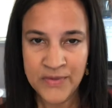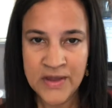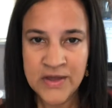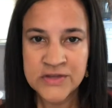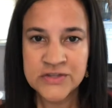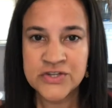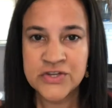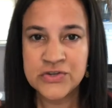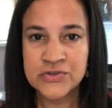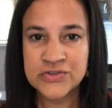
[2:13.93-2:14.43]

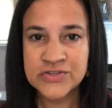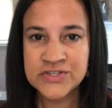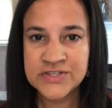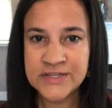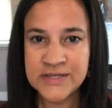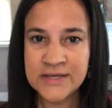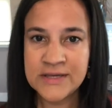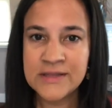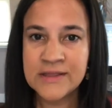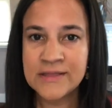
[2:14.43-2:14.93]
So you'll
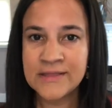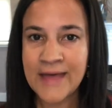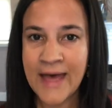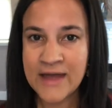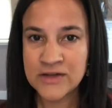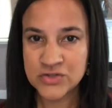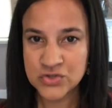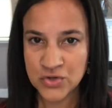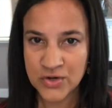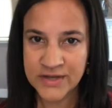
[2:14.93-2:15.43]
see
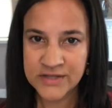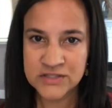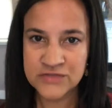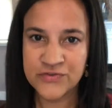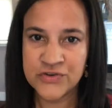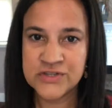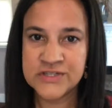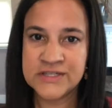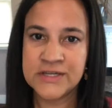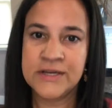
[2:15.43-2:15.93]
that
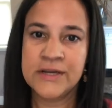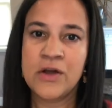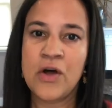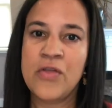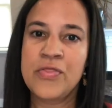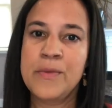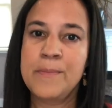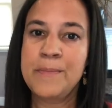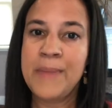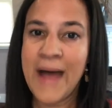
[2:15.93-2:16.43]
transfer sitting
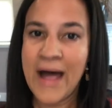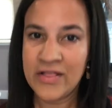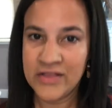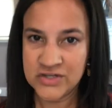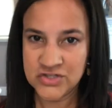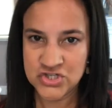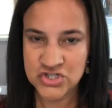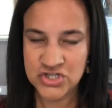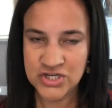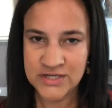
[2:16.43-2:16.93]
on the
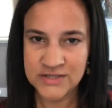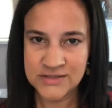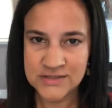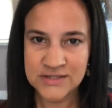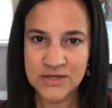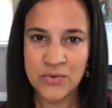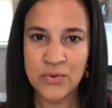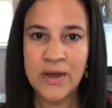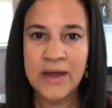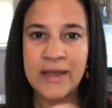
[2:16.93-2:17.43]
balance sheet.
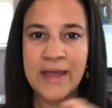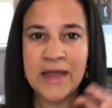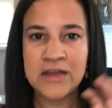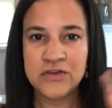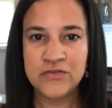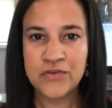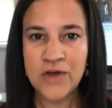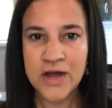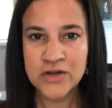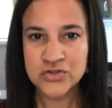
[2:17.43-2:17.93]
So again,
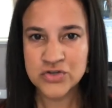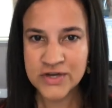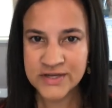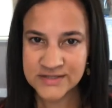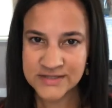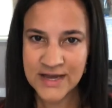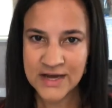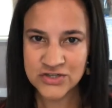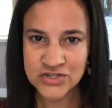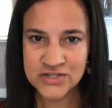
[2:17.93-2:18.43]
you've got
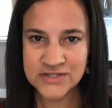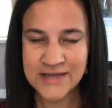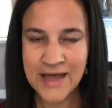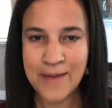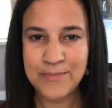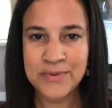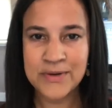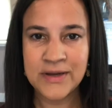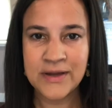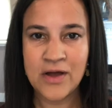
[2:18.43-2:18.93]
transactions
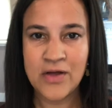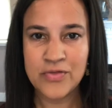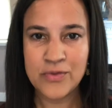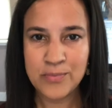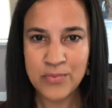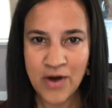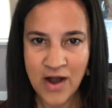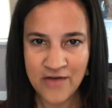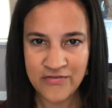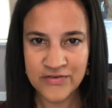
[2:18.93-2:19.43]
happening on the
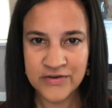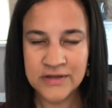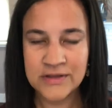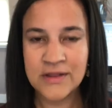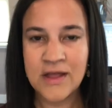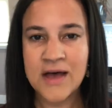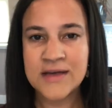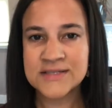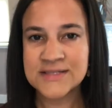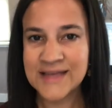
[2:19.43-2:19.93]
profit and
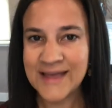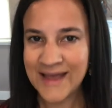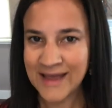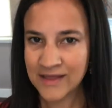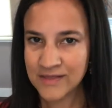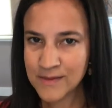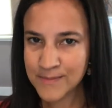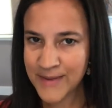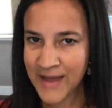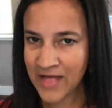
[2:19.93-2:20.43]
loss
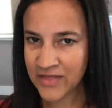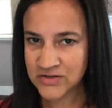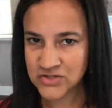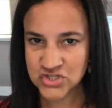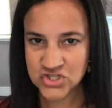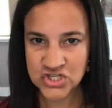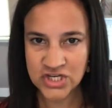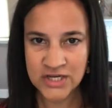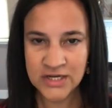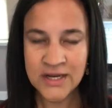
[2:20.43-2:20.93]
and the balance
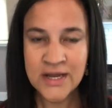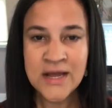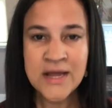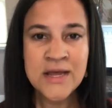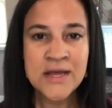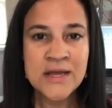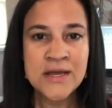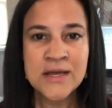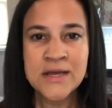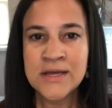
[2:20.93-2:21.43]
sheet.
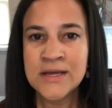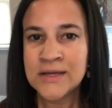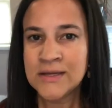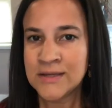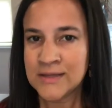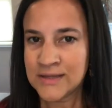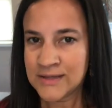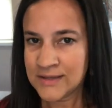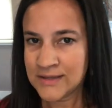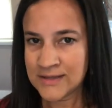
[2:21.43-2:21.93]

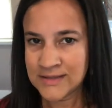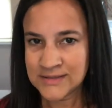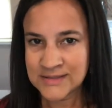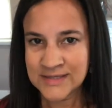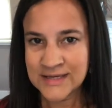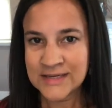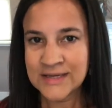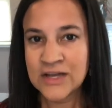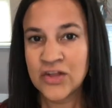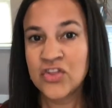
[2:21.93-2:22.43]
It's
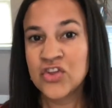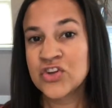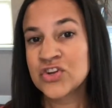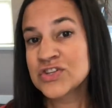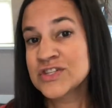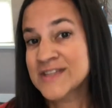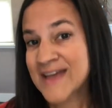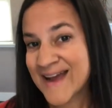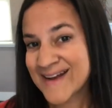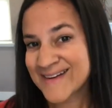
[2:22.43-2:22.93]
getting a little
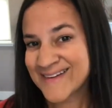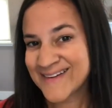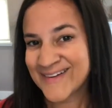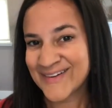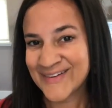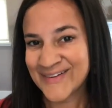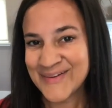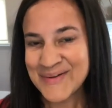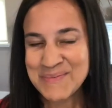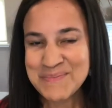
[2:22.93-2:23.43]

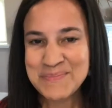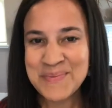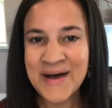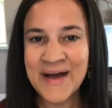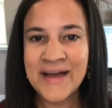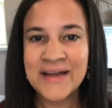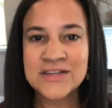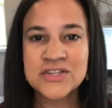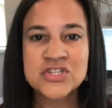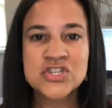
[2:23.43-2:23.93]
technical,
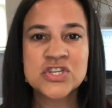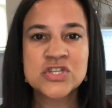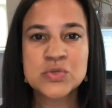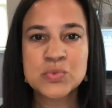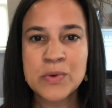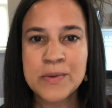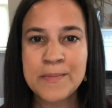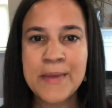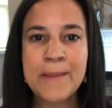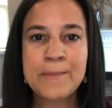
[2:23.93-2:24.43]
but just
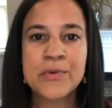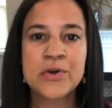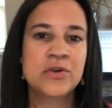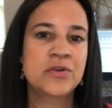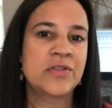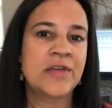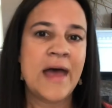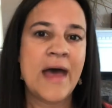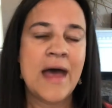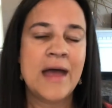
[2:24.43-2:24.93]
remember
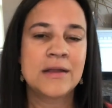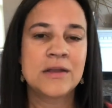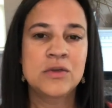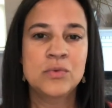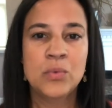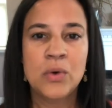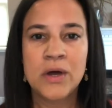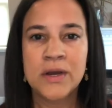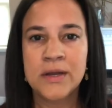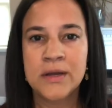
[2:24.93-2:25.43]
that you
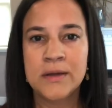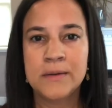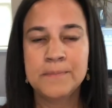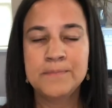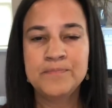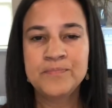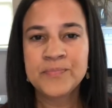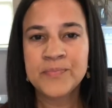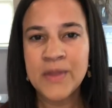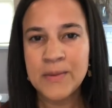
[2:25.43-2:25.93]
want
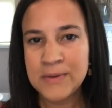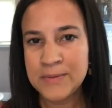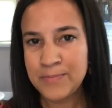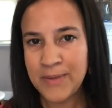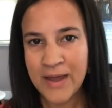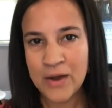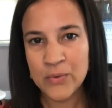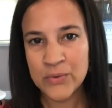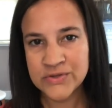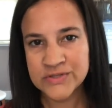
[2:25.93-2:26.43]
to,
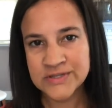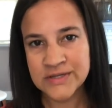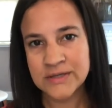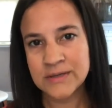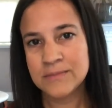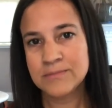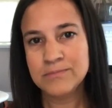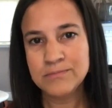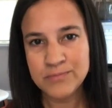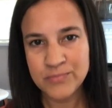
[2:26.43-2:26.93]
payroll is going to
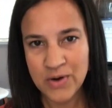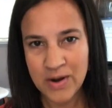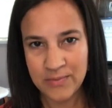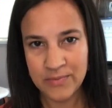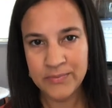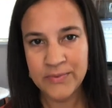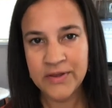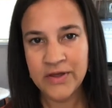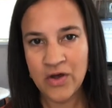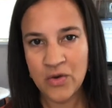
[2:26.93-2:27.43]

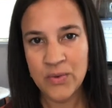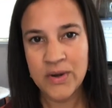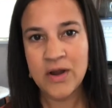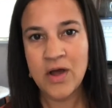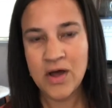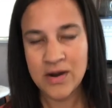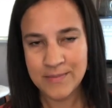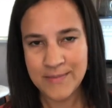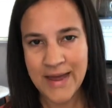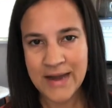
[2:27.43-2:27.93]
probably go in
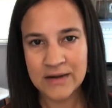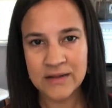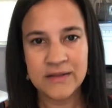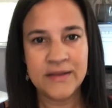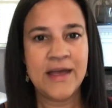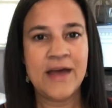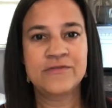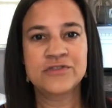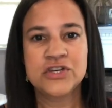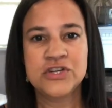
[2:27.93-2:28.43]
automatically
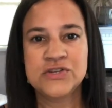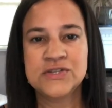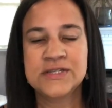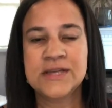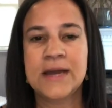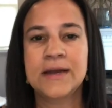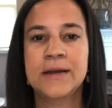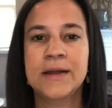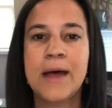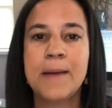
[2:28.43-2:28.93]
after you
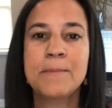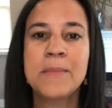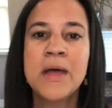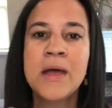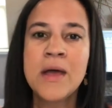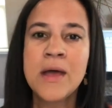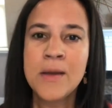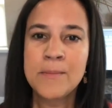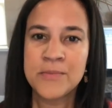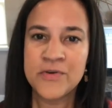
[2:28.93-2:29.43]
set it up.
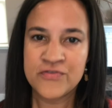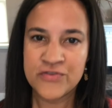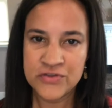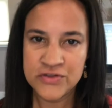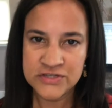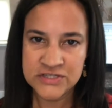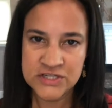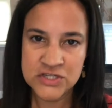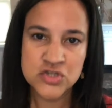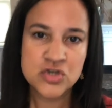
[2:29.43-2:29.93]
But for the
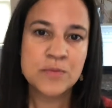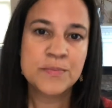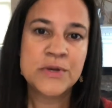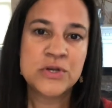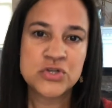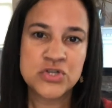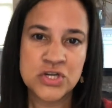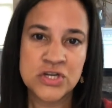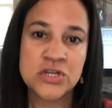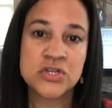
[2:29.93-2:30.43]

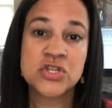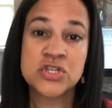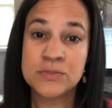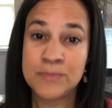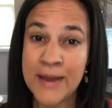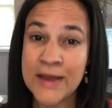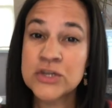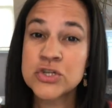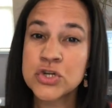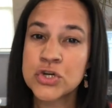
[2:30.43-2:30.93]
distribution, just
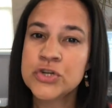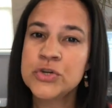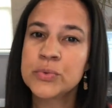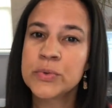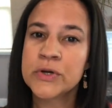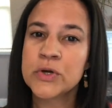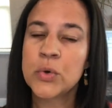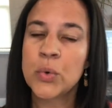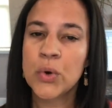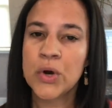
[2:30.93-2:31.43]
make sure you
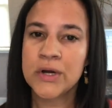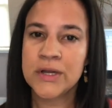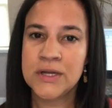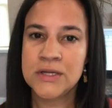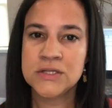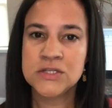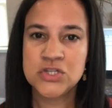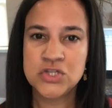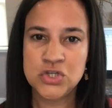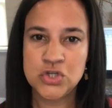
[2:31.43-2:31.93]
record
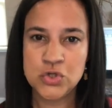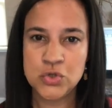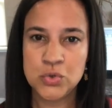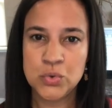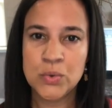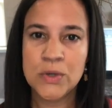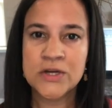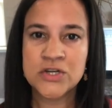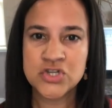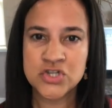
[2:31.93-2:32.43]
it
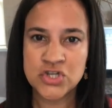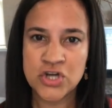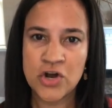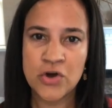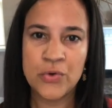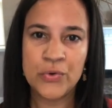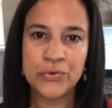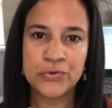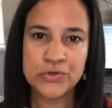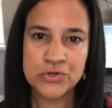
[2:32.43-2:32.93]
to a
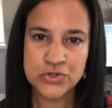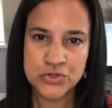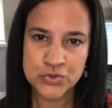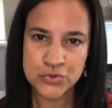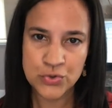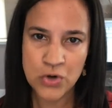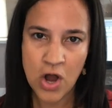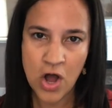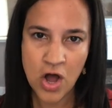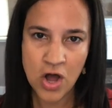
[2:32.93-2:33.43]
shareholders
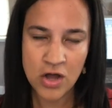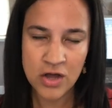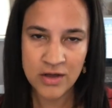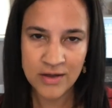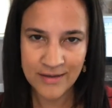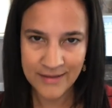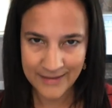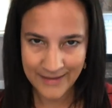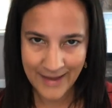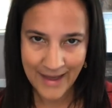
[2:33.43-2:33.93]
draw
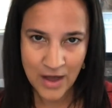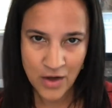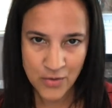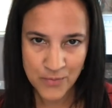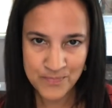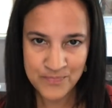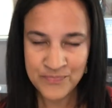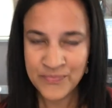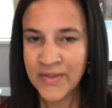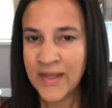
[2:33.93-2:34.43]
account
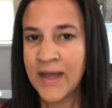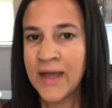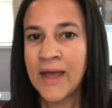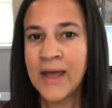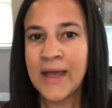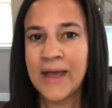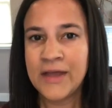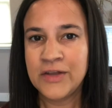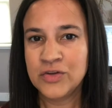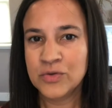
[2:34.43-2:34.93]

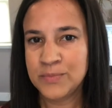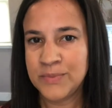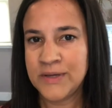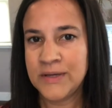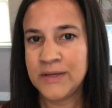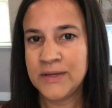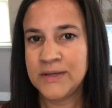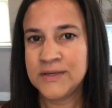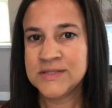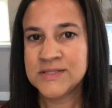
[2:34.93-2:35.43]
and you'll
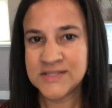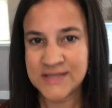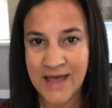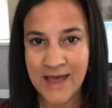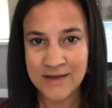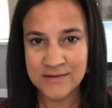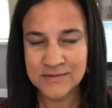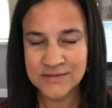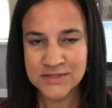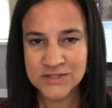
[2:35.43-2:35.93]
be set.
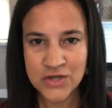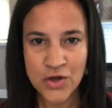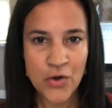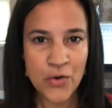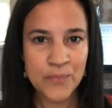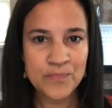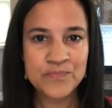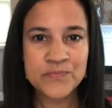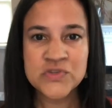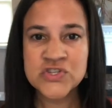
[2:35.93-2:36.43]

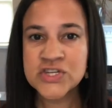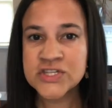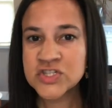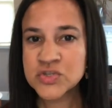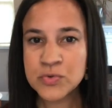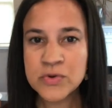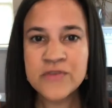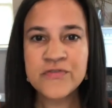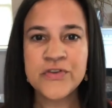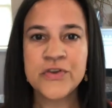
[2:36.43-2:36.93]
So just to
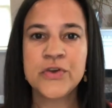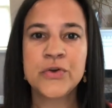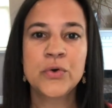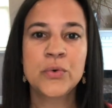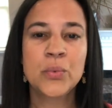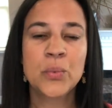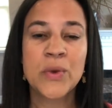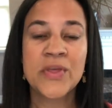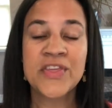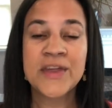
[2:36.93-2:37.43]
review,
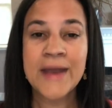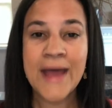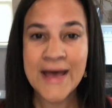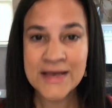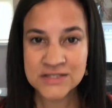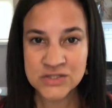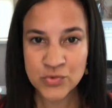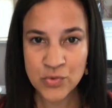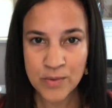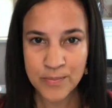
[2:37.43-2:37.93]
with an
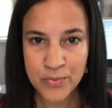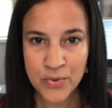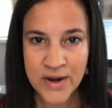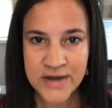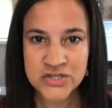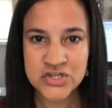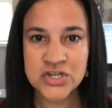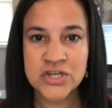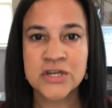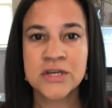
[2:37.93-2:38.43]
S
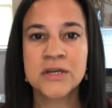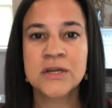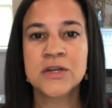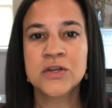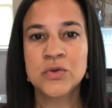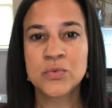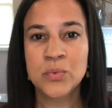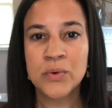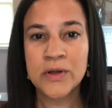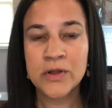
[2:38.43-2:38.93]
corporation,
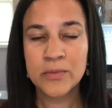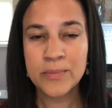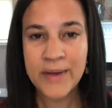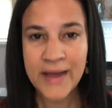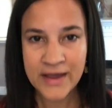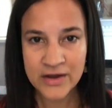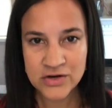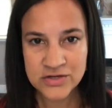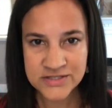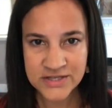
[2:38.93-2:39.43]
you will
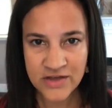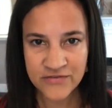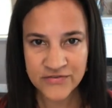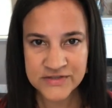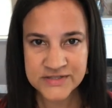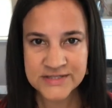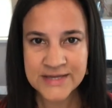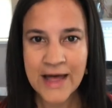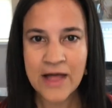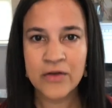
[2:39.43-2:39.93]
pay yourself a
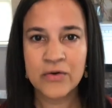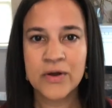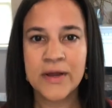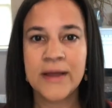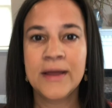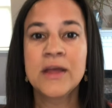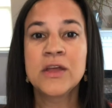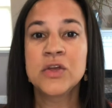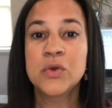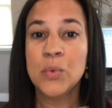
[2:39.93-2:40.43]

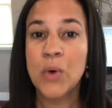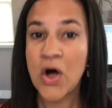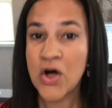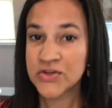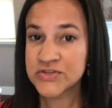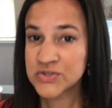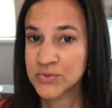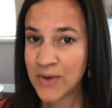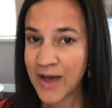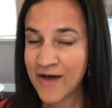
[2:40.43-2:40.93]
salary. You
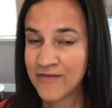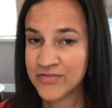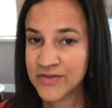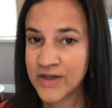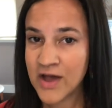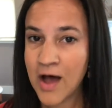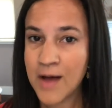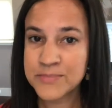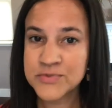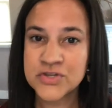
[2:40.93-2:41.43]
also have the
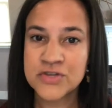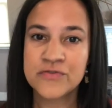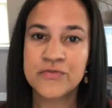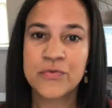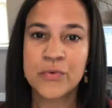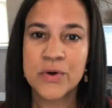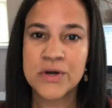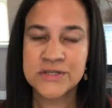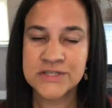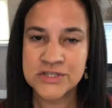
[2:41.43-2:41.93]
option
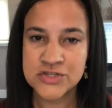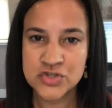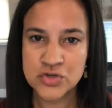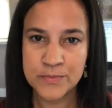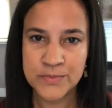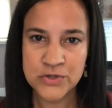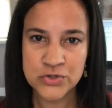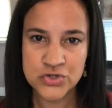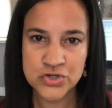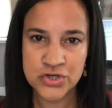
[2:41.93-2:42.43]
for a
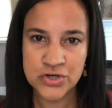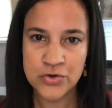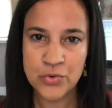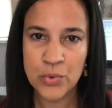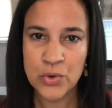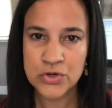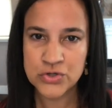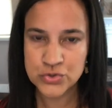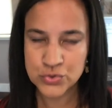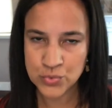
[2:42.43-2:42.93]
distribution
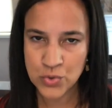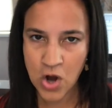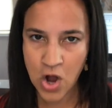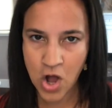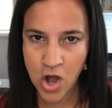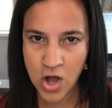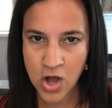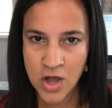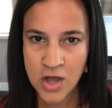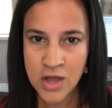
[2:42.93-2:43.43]
or a
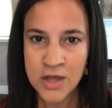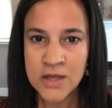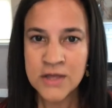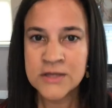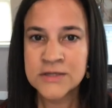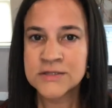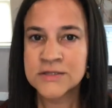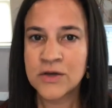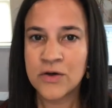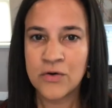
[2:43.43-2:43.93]
draw.
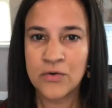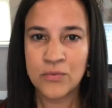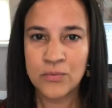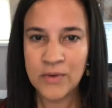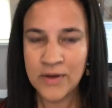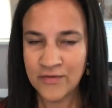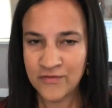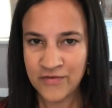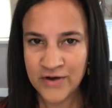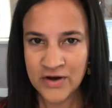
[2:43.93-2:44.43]
So
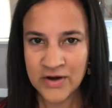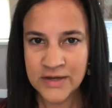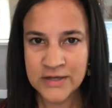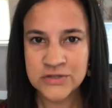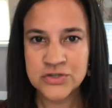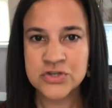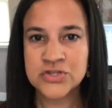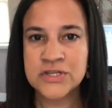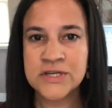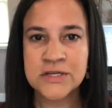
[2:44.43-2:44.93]
very
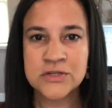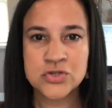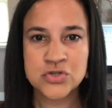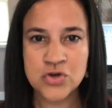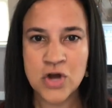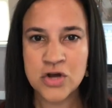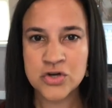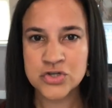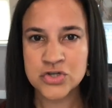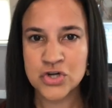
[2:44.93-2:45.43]
interesting
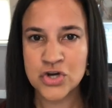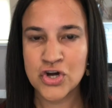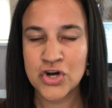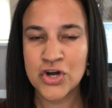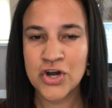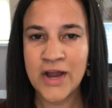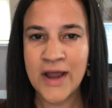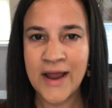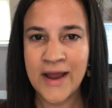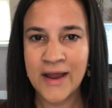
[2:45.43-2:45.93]

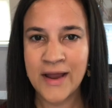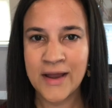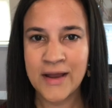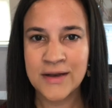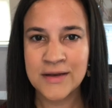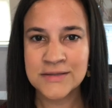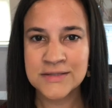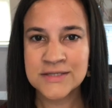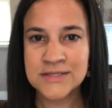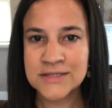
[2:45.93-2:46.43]
structure,
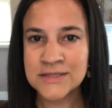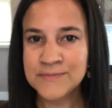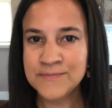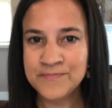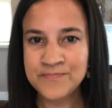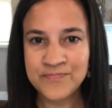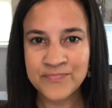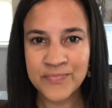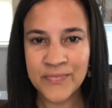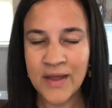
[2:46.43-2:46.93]
and
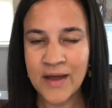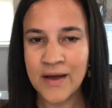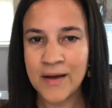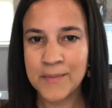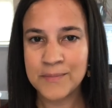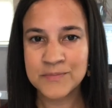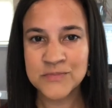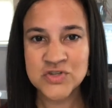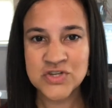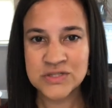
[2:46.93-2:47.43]

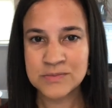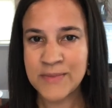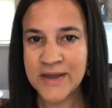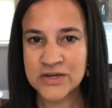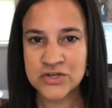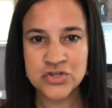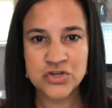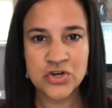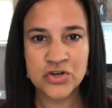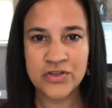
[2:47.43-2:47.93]
just make
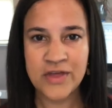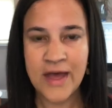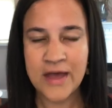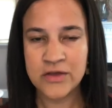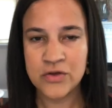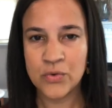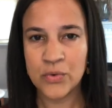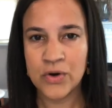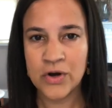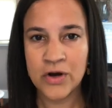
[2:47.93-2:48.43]
sure that
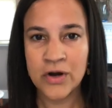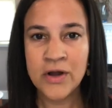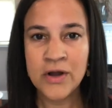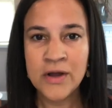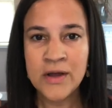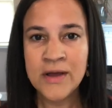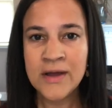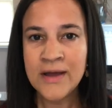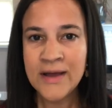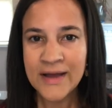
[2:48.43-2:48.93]
you're
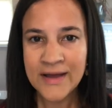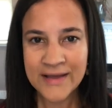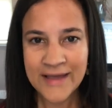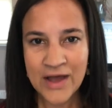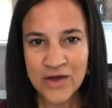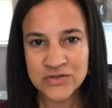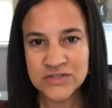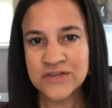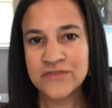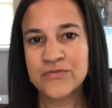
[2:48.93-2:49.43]

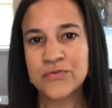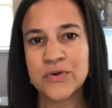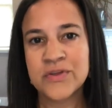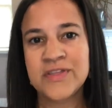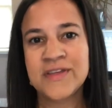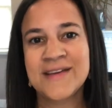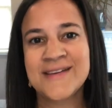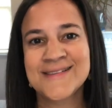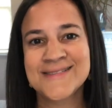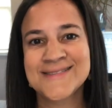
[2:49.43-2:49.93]
accounting for
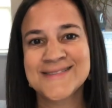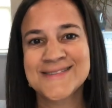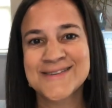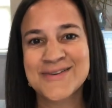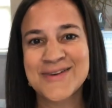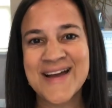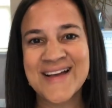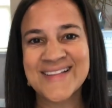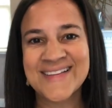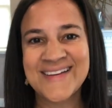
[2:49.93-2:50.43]
things
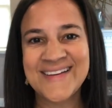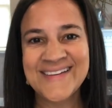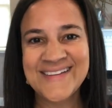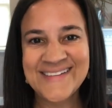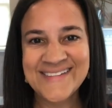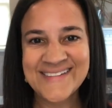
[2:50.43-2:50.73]
correctly.